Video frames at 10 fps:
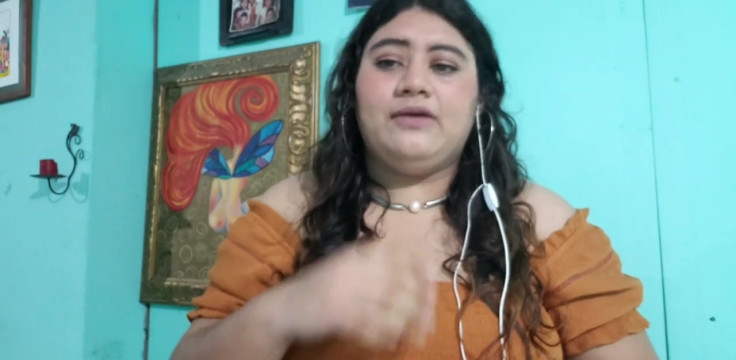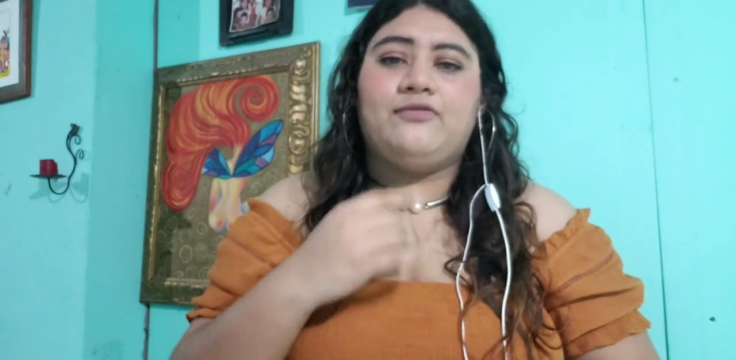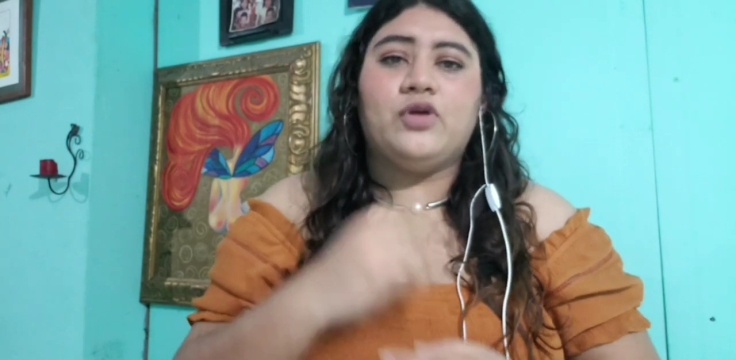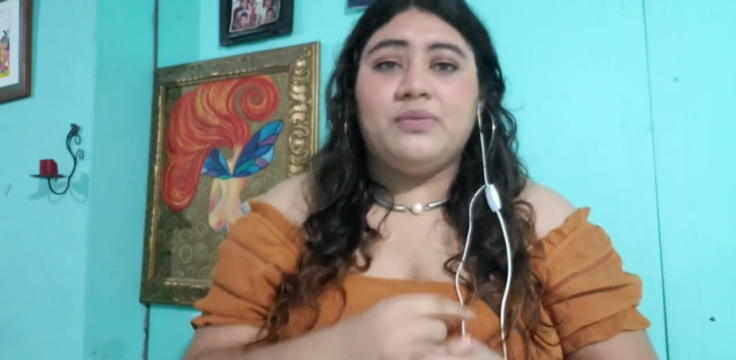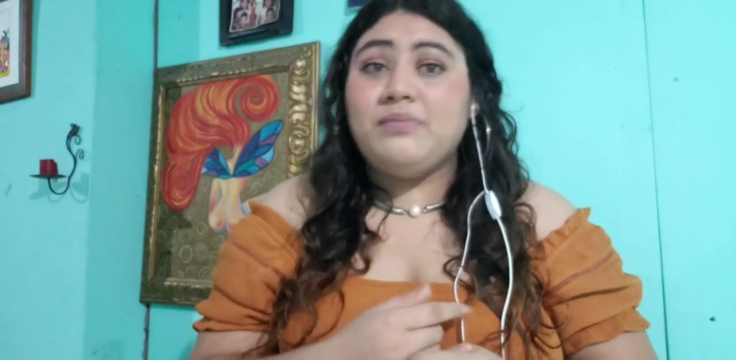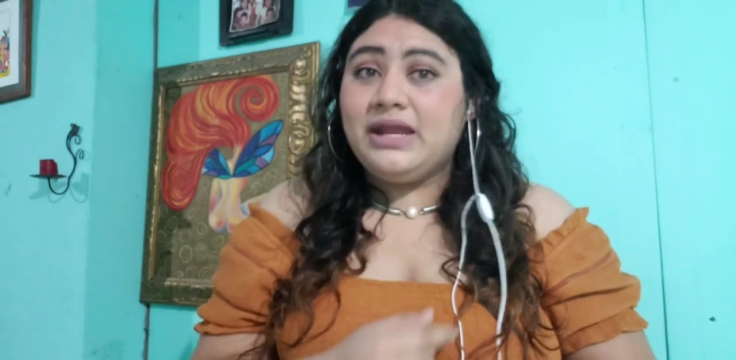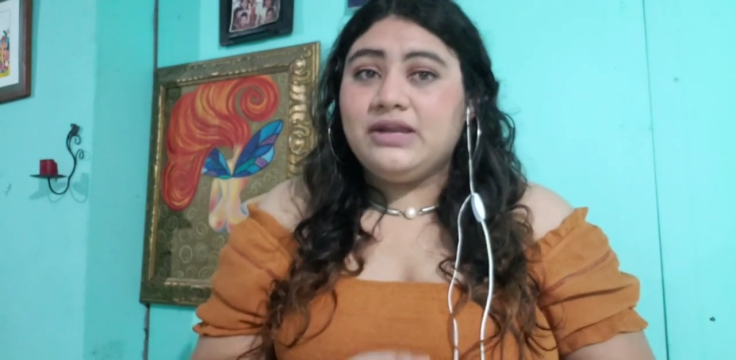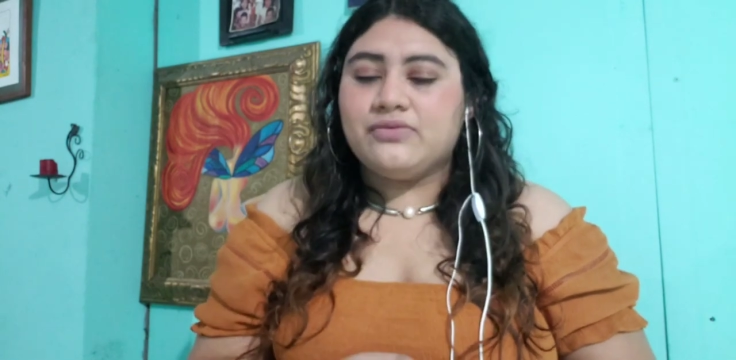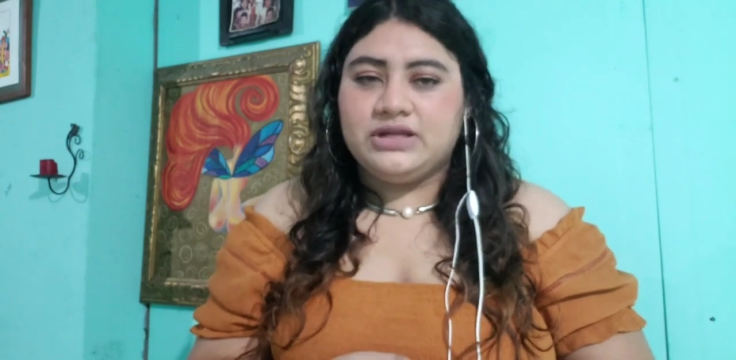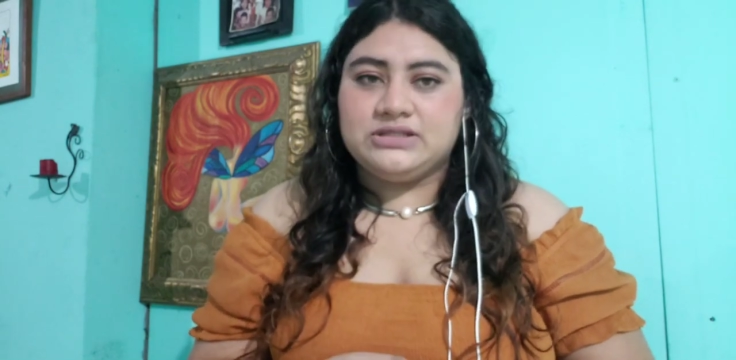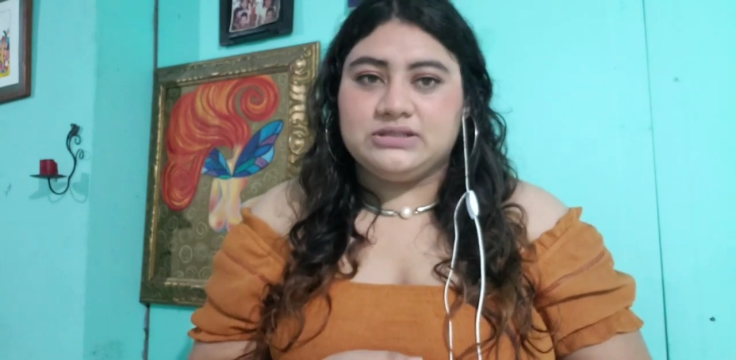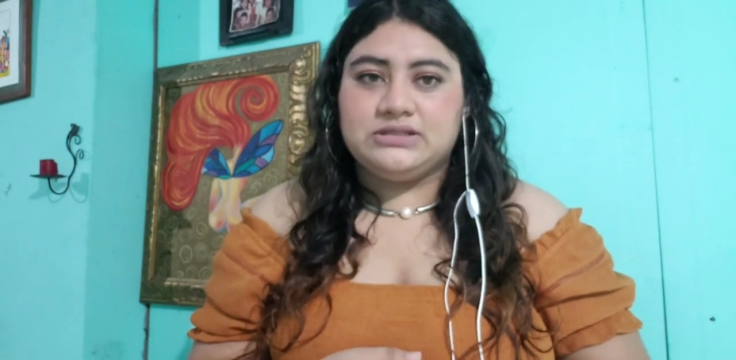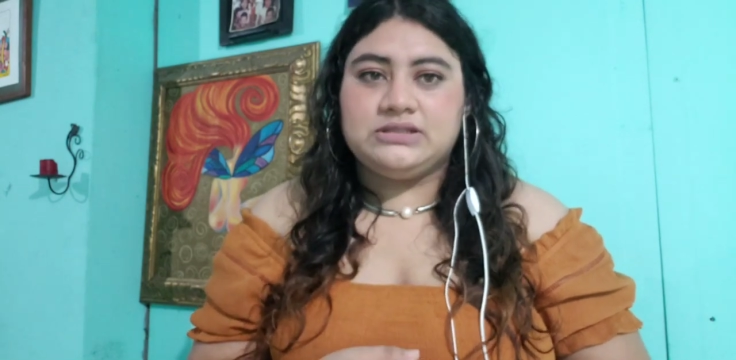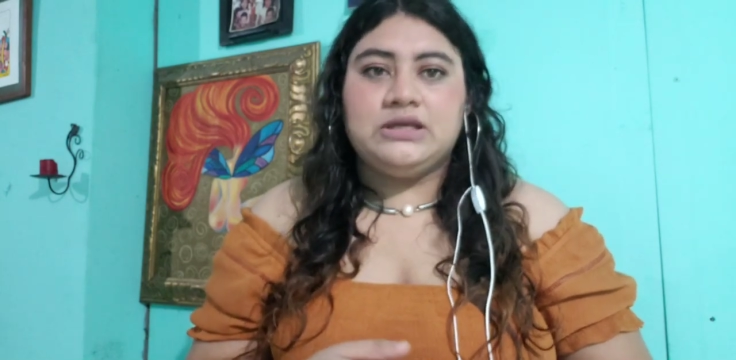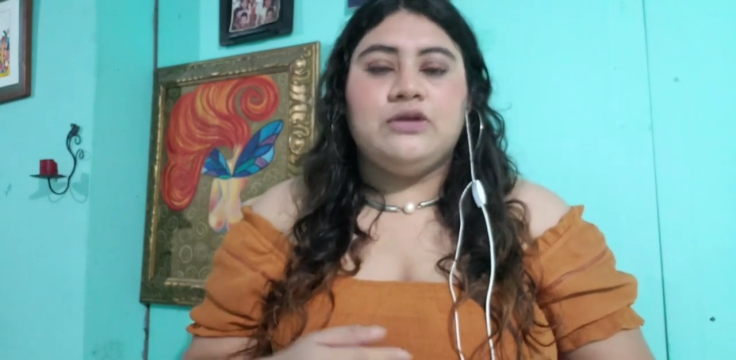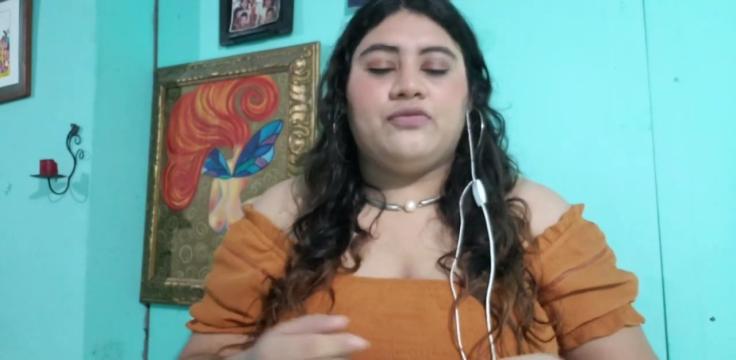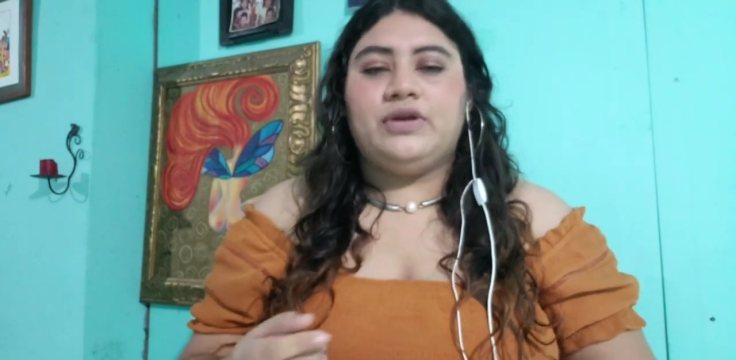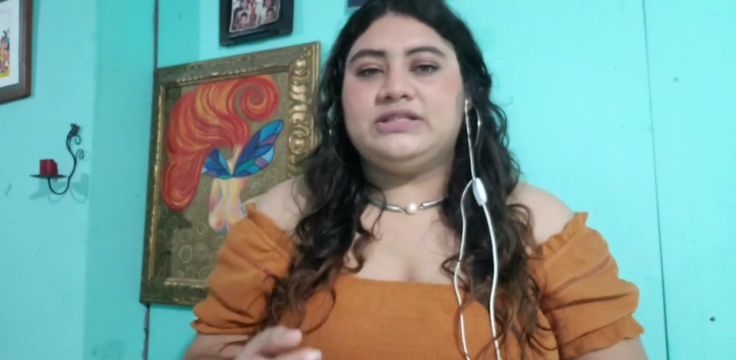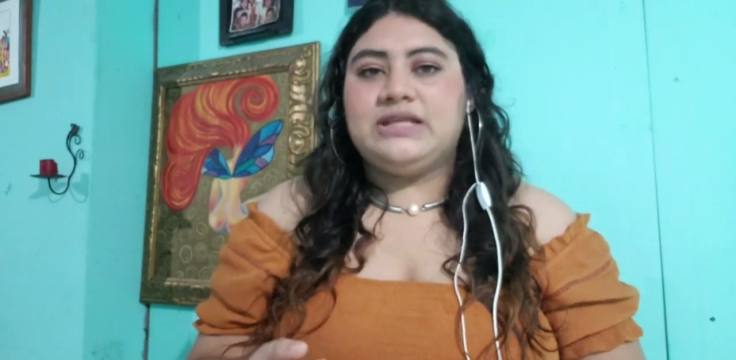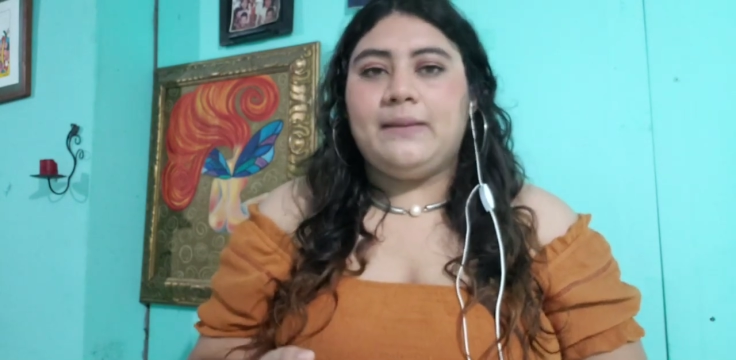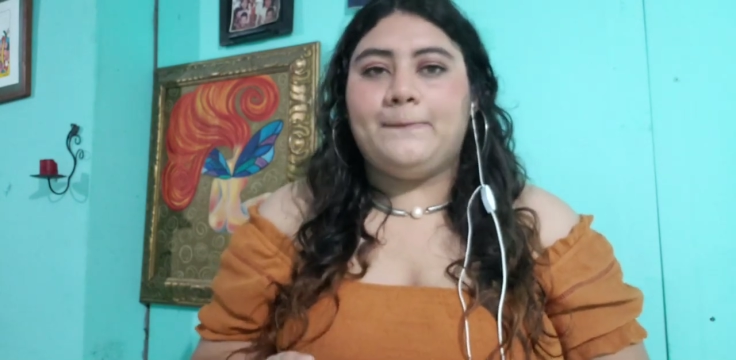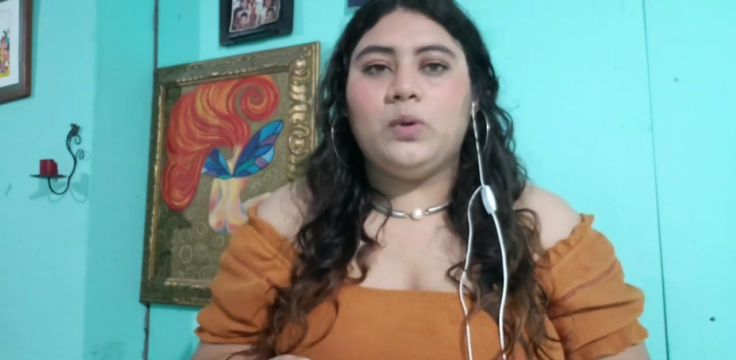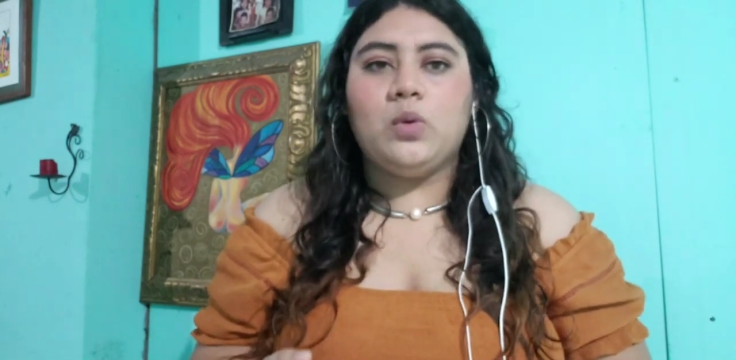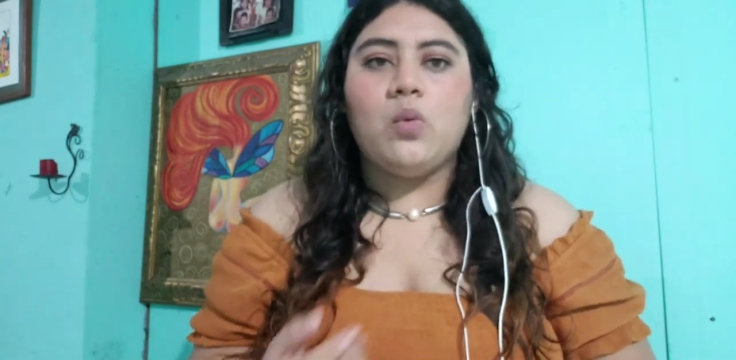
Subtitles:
for many reasons. For example,